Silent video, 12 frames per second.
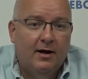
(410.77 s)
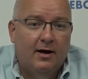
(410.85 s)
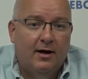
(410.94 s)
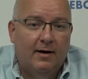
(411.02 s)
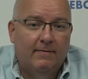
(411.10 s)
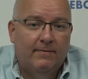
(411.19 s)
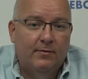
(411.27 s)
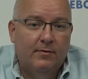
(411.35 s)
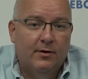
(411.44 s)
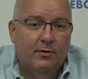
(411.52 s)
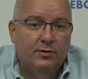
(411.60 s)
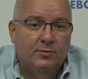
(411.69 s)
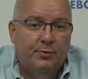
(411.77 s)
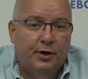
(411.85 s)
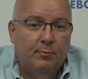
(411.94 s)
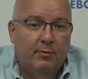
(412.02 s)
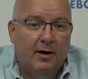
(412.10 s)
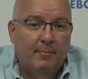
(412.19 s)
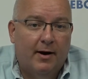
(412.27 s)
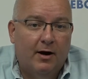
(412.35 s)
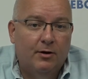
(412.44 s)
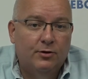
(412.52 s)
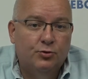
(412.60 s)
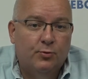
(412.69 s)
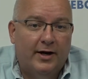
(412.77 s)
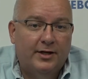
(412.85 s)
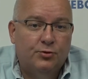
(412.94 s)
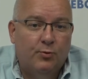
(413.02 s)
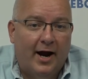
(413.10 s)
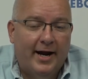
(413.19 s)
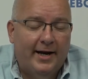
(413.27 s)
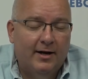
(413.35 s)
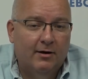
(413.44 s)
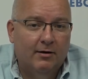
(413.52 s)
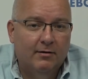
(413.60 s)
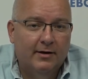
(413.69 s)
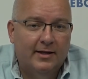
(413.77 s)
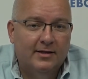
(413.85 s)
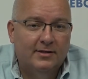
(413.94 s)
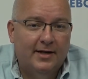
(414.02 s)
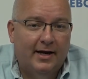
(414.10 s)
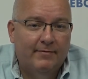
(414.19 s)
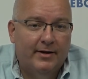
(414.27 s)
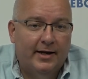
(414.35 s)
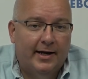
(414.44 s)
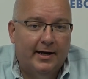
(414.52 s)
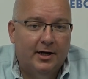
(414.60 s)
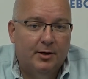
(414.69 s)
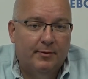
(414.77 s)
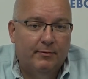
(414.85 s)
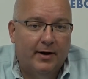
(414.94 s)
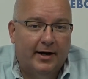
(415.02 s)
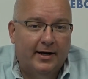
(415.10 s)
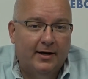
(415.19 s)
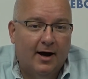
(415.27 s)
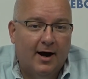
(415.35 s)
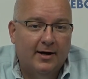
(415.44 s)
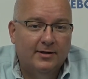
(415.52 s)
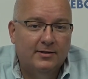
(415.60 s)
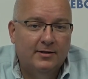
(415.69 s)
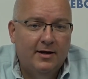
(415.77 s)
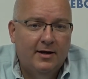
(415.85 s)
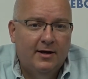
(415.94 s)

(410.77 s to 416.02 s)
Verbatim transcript: uh, for those purebred barrows raised right here in the state of Indiana to be recognized.